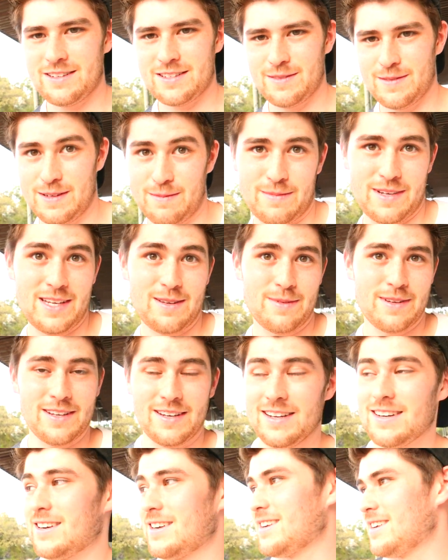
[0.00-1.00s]
or yeah. Something maybe,
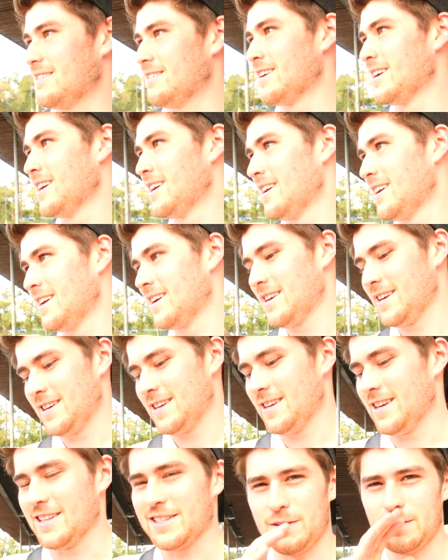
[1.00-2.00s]
I don't know.
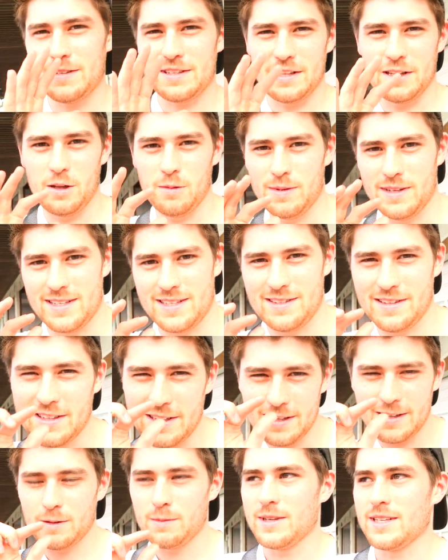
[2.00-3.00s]
It's always a
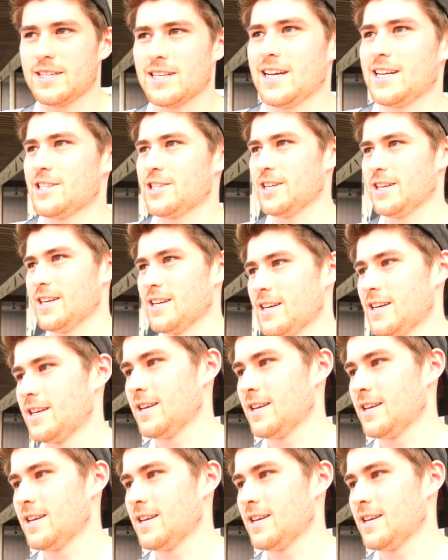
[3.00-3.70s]
little bit sketchy.